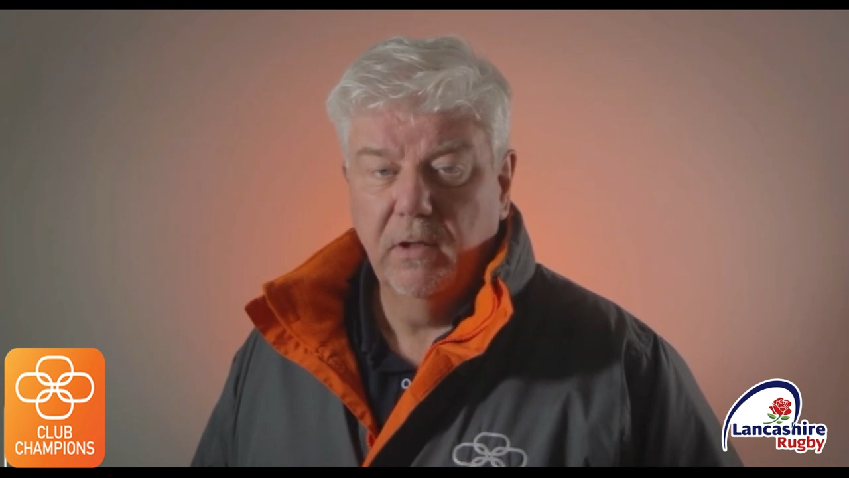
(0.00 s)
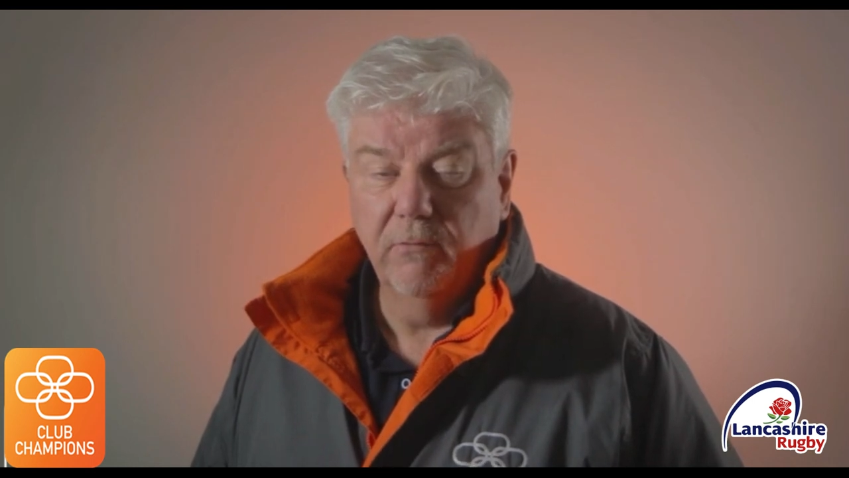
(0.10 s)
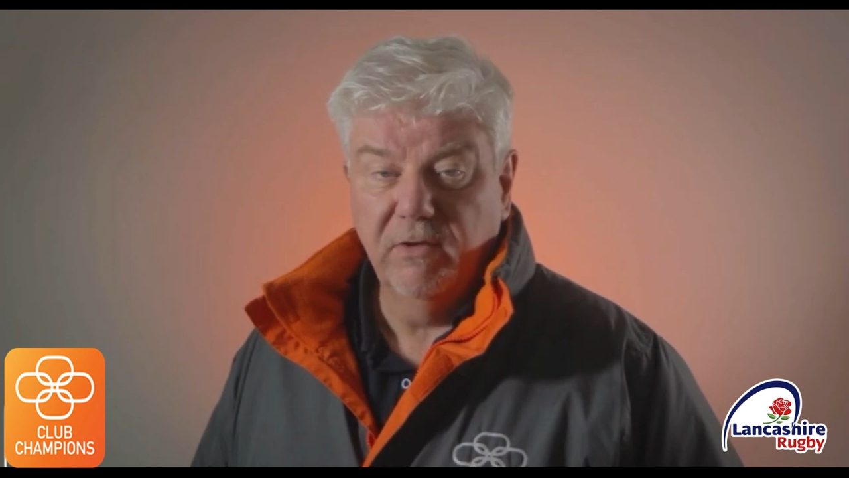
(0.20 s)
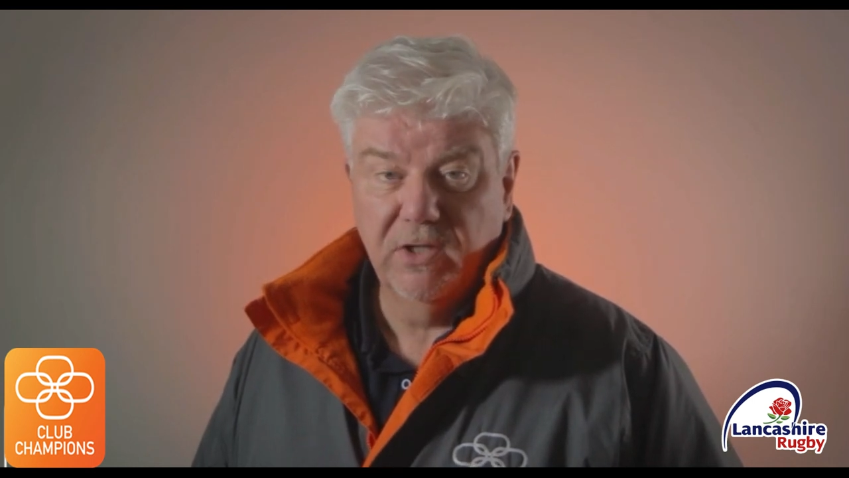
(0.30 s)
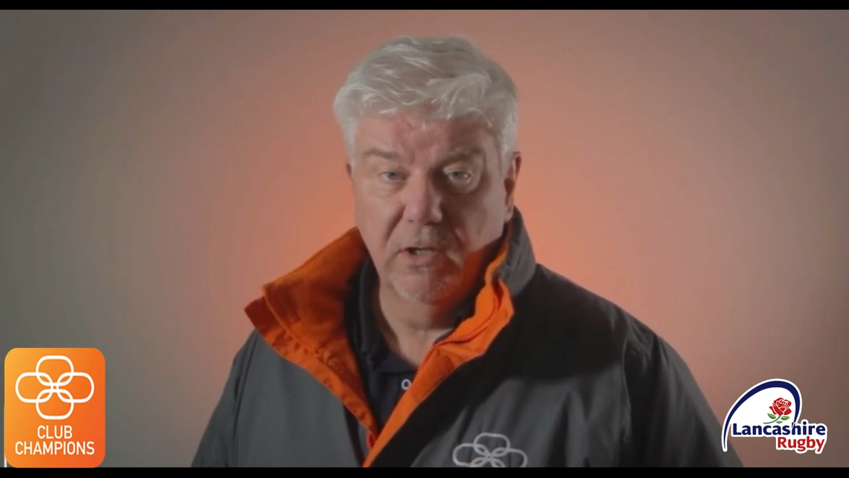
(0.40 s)

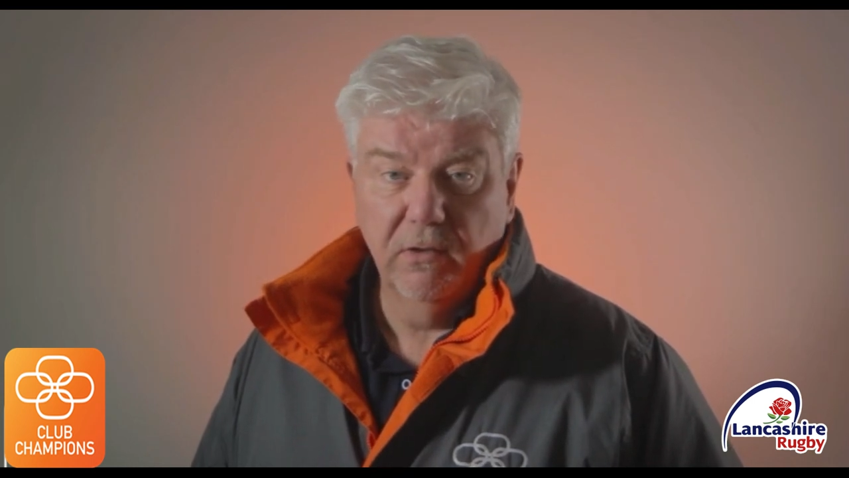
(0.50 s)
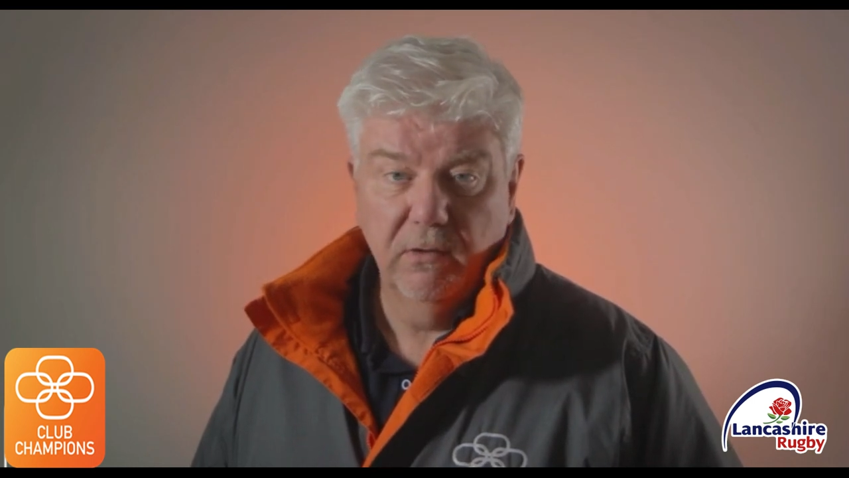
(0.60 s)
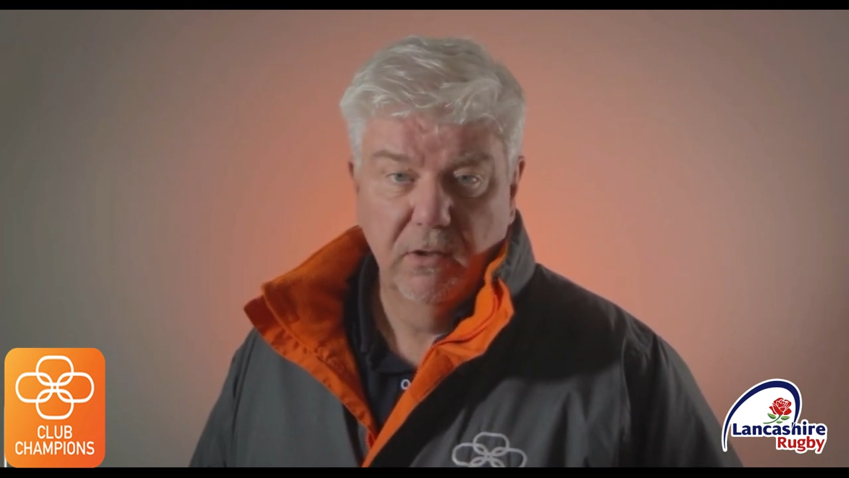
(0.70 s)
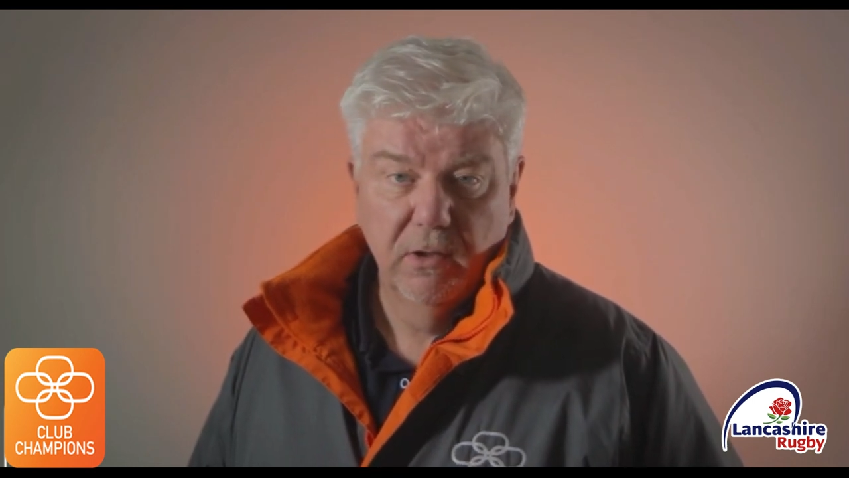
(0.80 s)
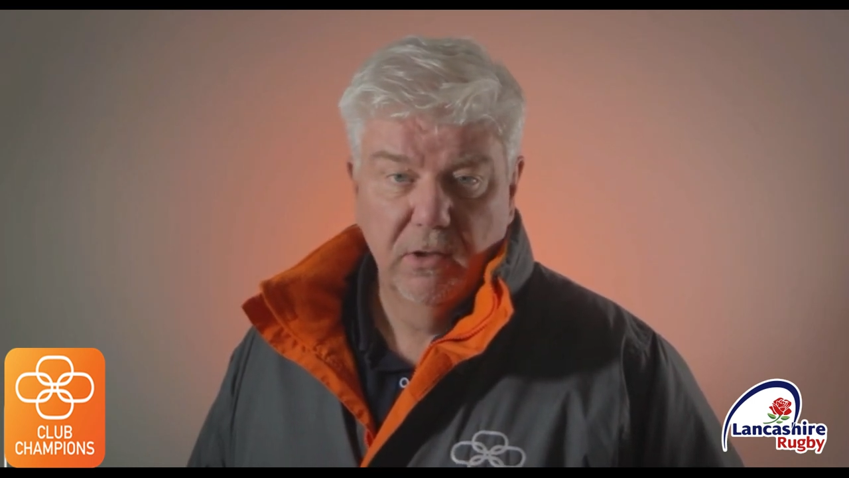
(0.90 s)
In
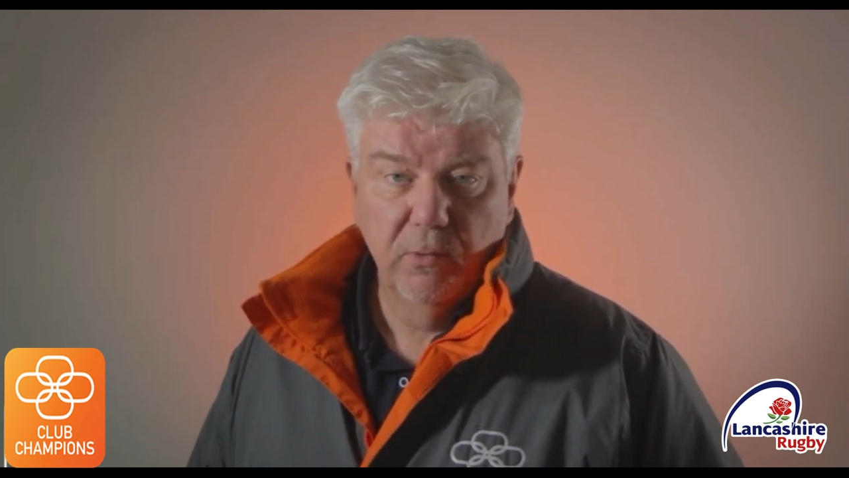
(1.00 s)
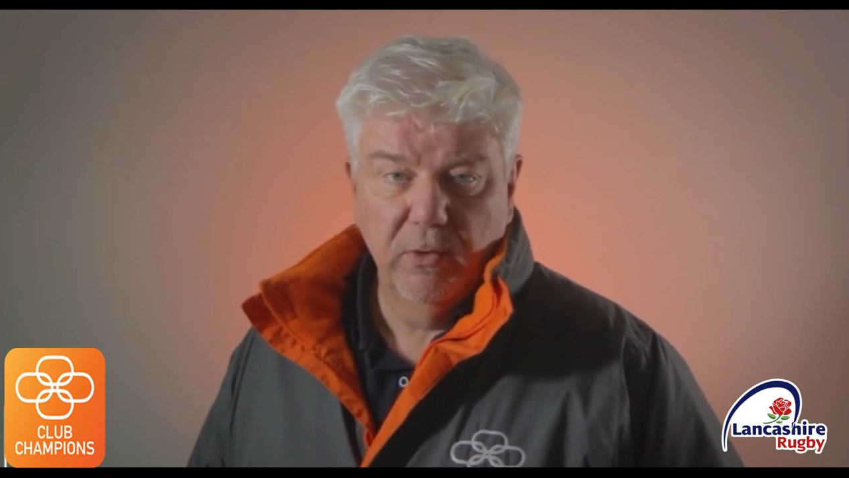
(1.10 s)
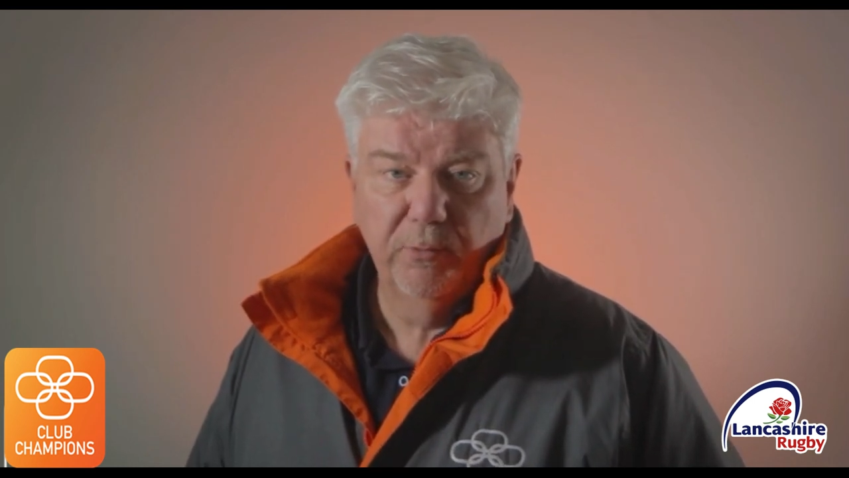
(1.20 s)
return, we